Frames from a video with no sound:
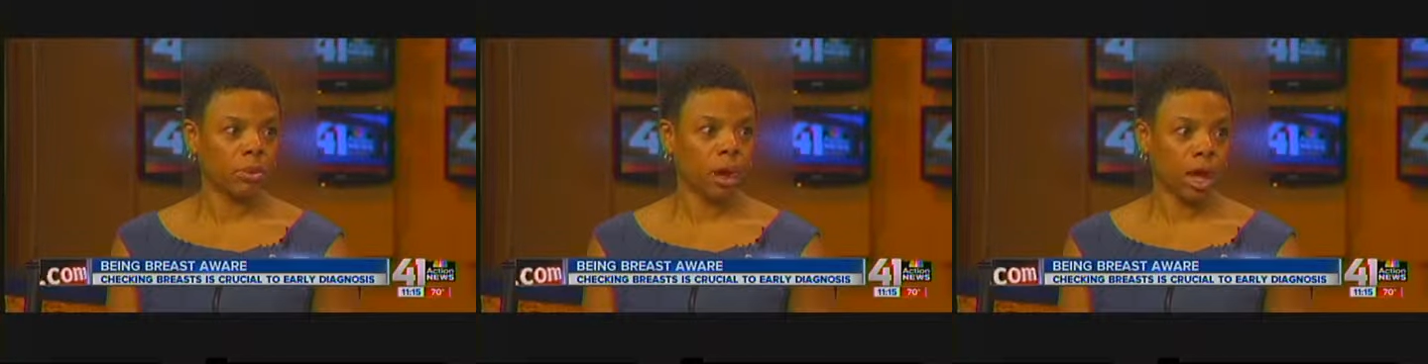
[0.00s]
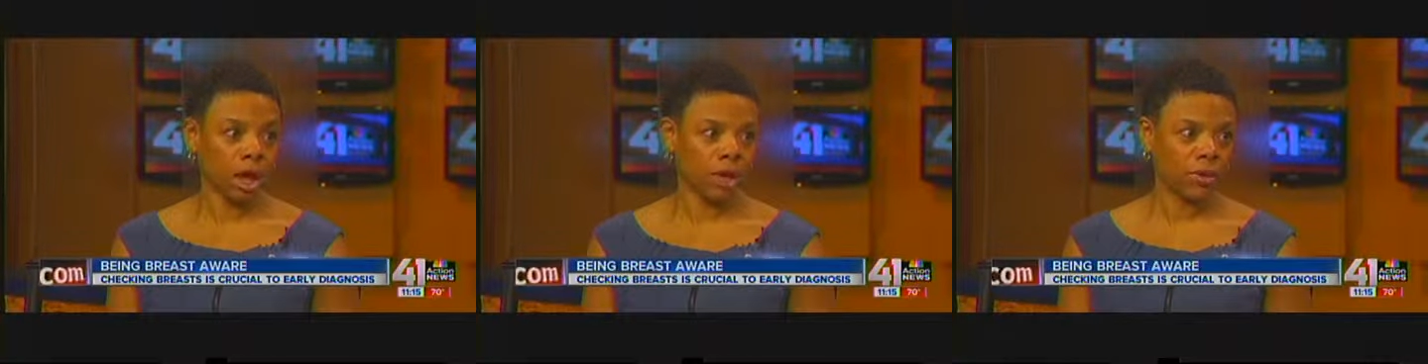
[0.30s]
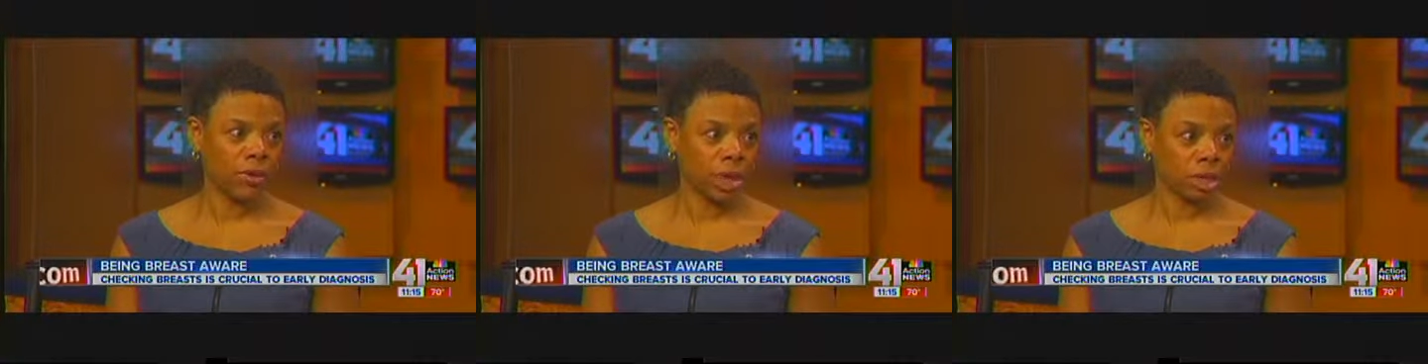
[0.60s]
my
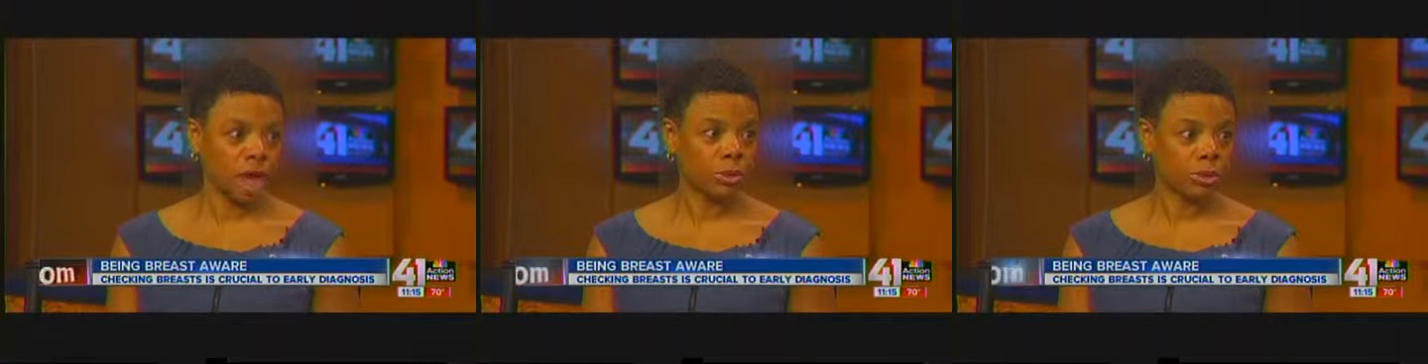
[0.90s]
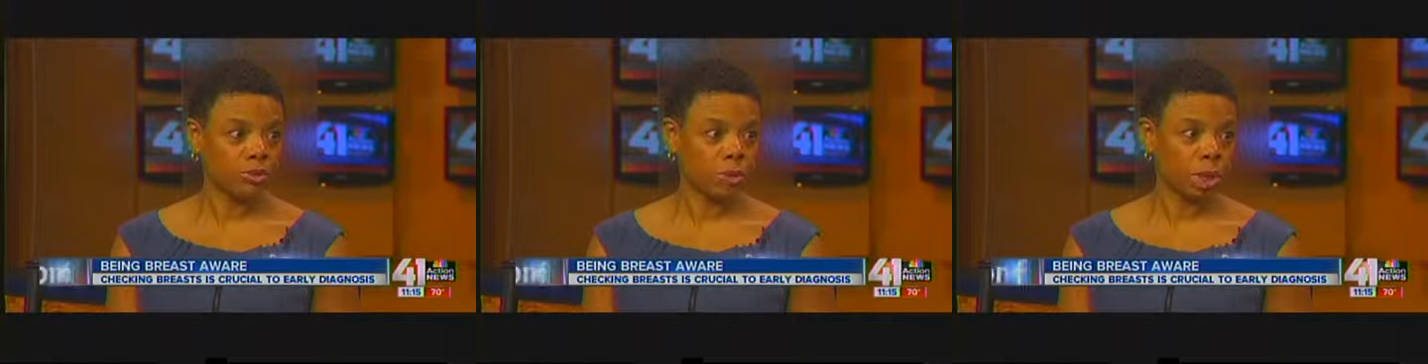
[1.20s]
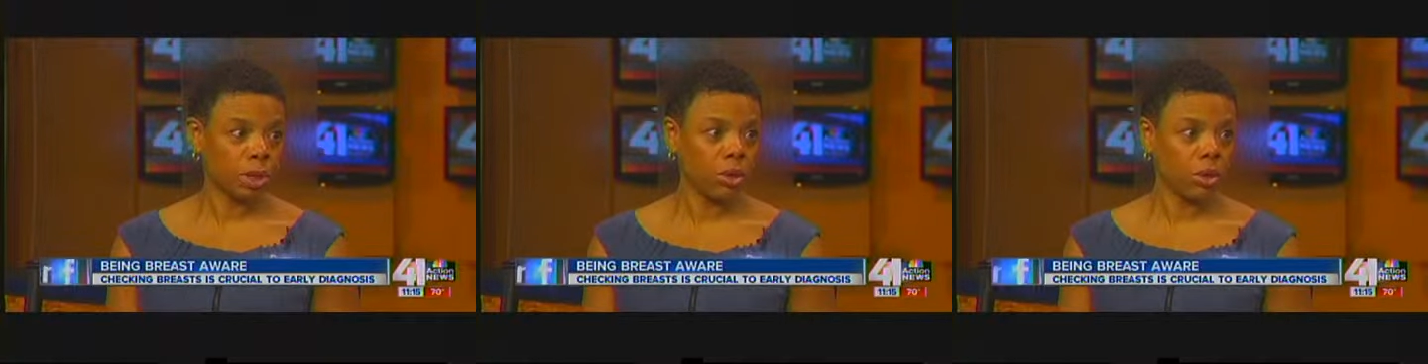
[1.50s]
the best option for
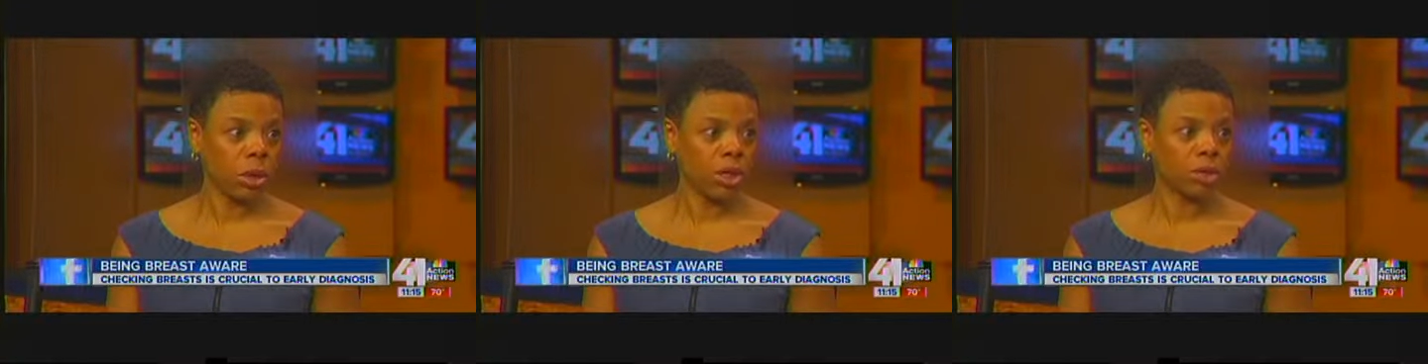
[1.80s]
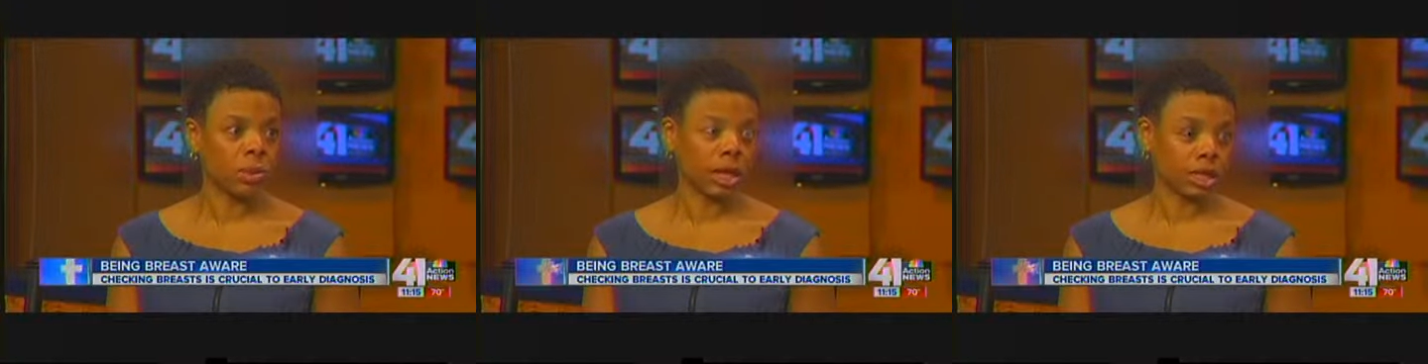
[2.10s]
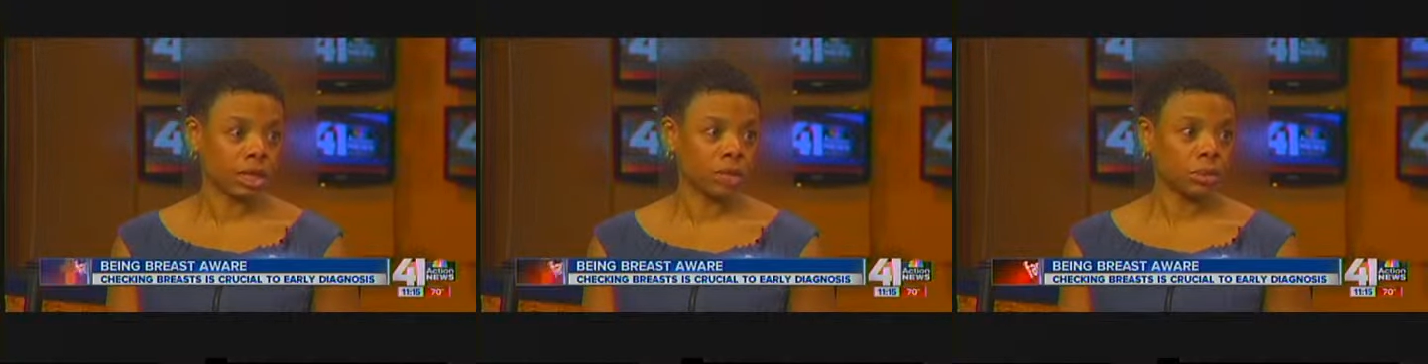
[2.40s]
me was a
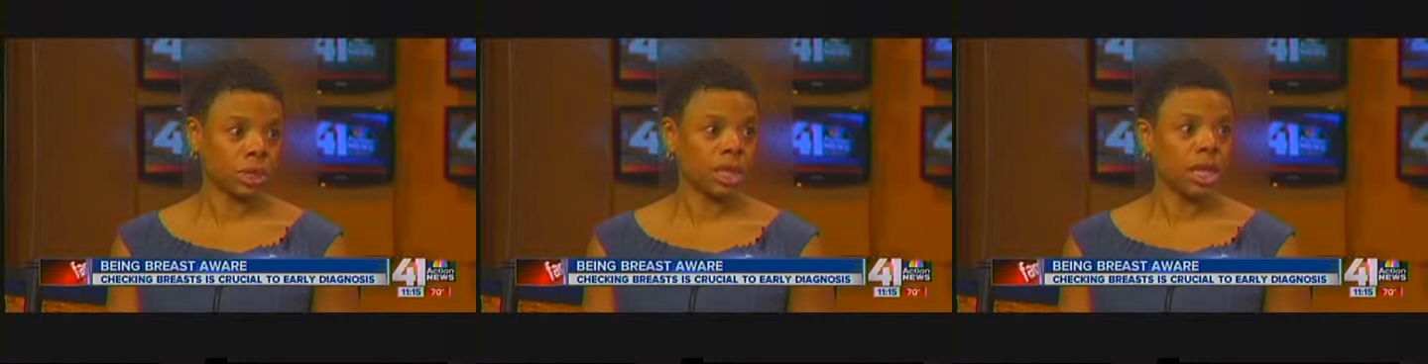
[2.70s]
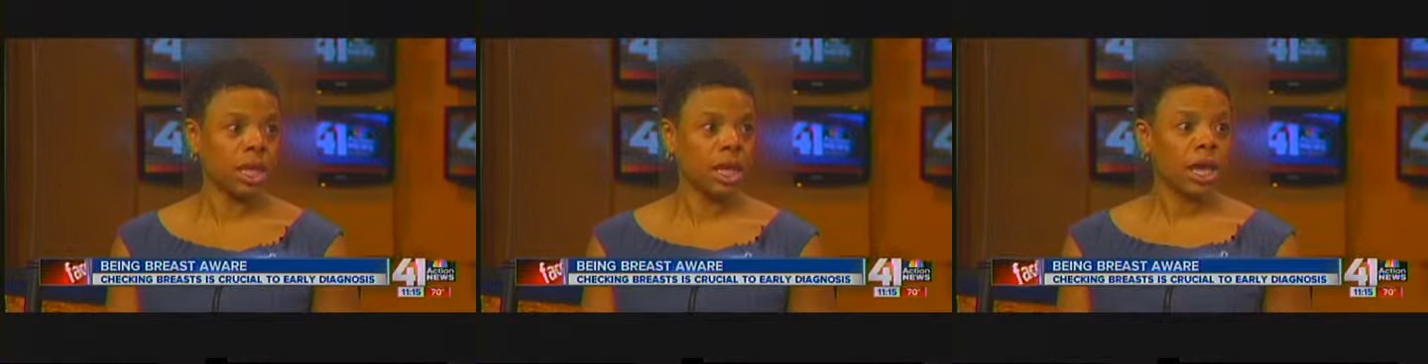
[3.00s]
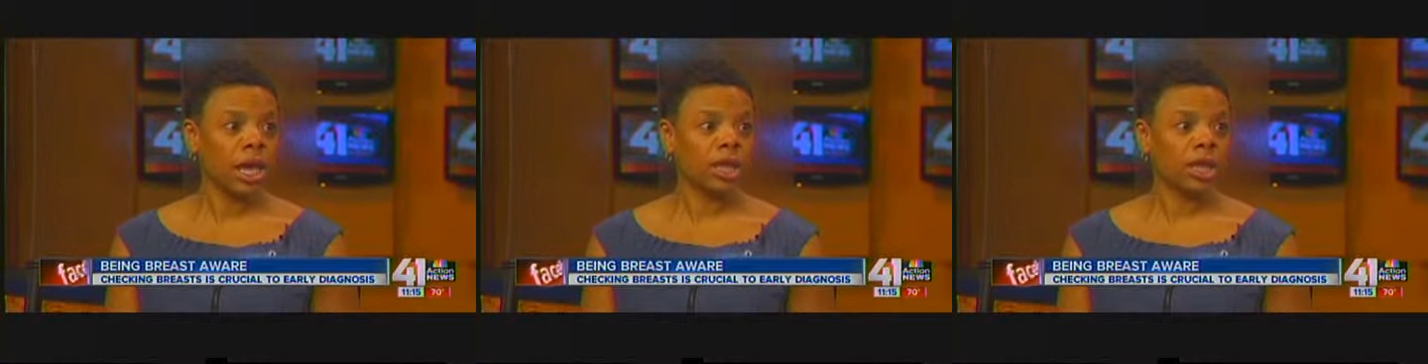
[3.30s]
mastectomy. Okay.